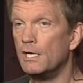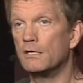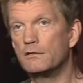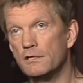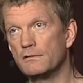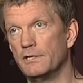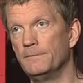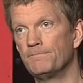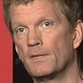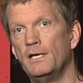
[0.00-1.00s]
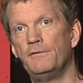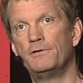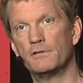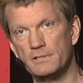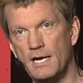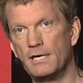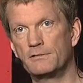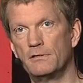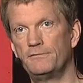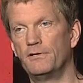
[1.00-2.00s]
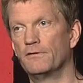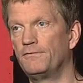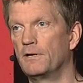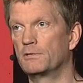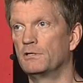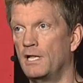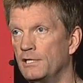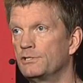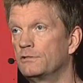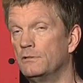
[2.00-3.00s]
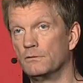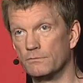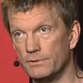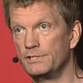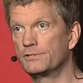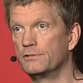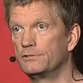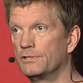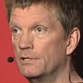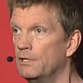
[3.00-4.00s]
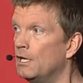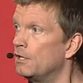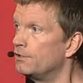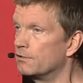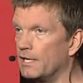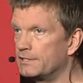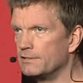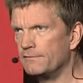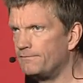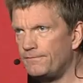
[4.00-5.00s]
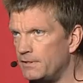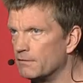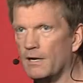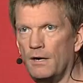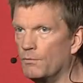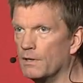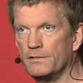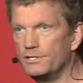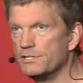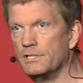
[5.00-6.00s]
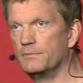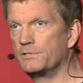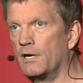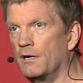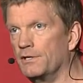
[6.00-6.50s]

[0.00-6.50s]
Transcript: Clearly, if you're a doctor, if you're a pharmacological researcher, you'd like to figure out where these SNPs are.